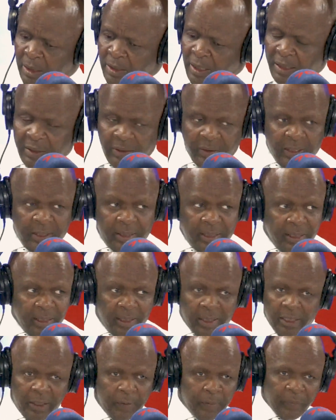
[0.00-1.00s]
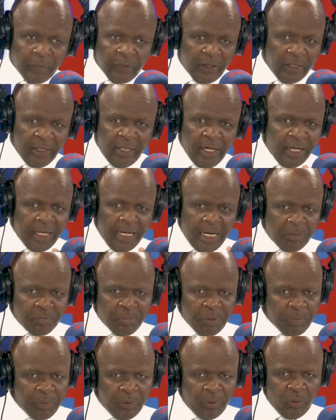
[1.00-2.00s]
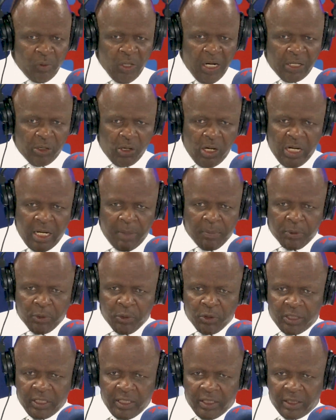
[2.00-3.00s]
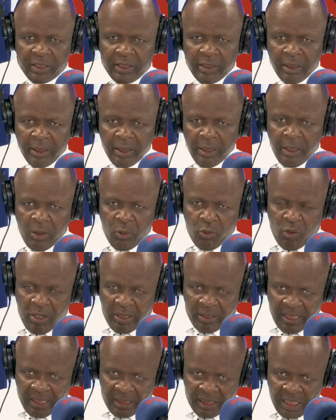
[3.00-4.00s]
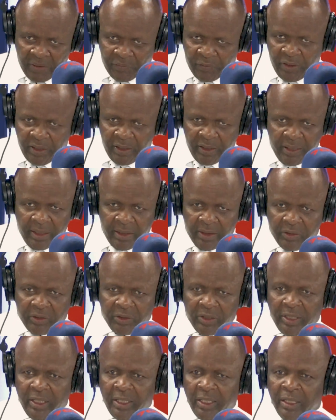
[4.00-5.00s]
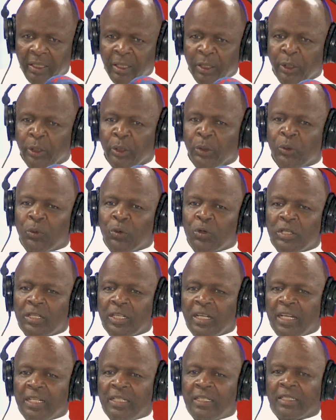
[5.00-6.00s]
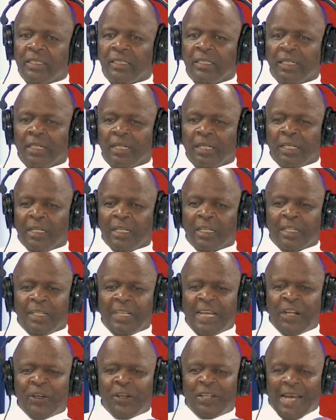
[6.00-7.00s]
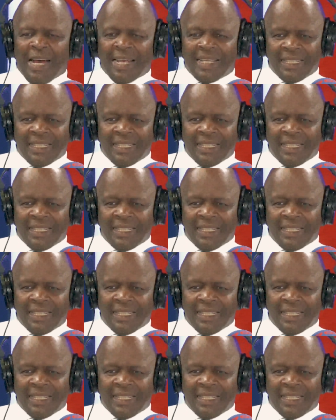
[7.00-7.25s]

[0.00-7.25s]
Just recently, there are young people who actually approached us, who are successful in the industry, who said they are not